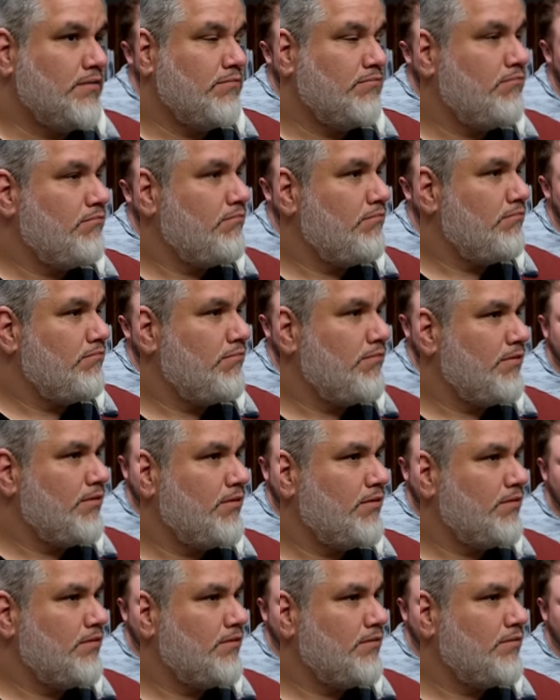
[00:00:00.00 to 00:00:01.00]
That's actually
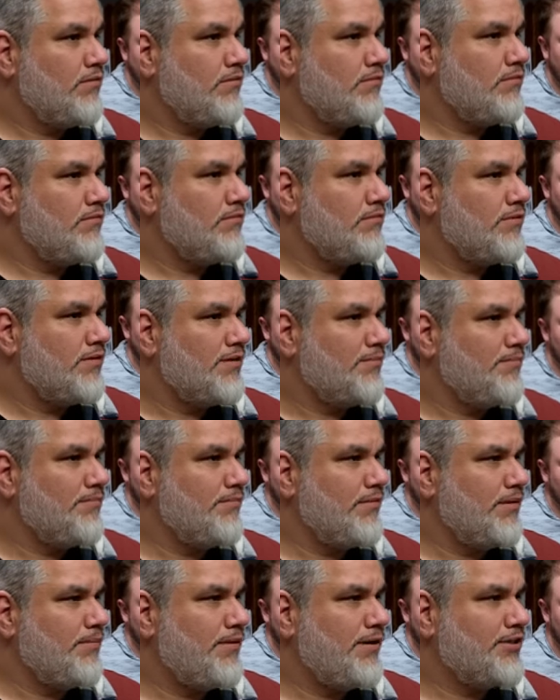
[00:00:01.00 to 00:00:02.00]
kind of okay. I'm
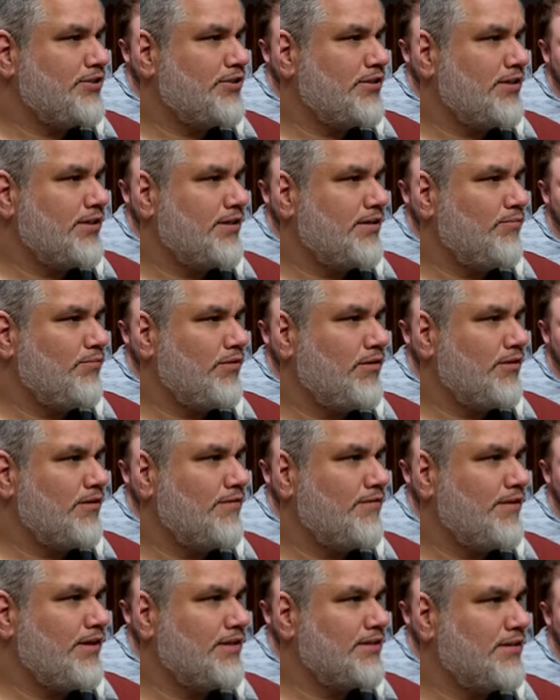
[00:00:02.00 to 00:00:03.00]
I'm actually gonna wonder
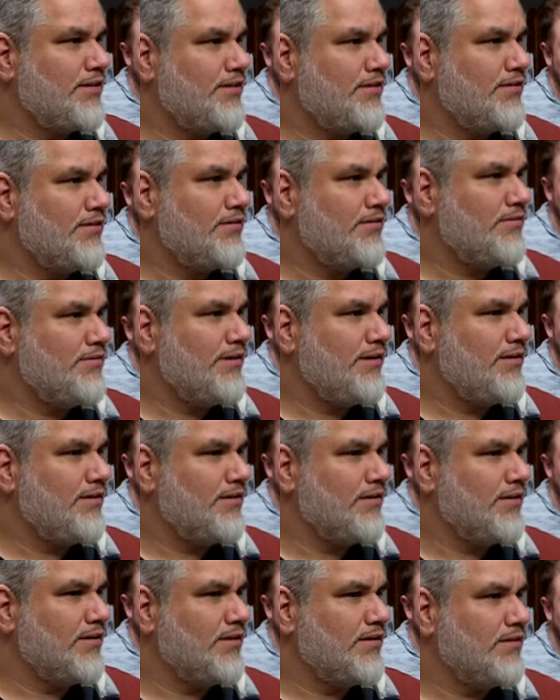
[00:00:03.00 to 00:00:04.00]
if that's gonna do
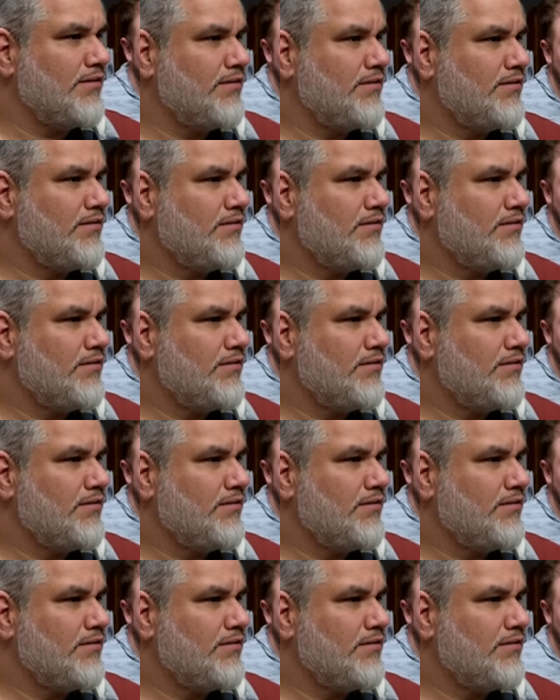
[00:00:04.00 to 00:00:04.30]
anything here.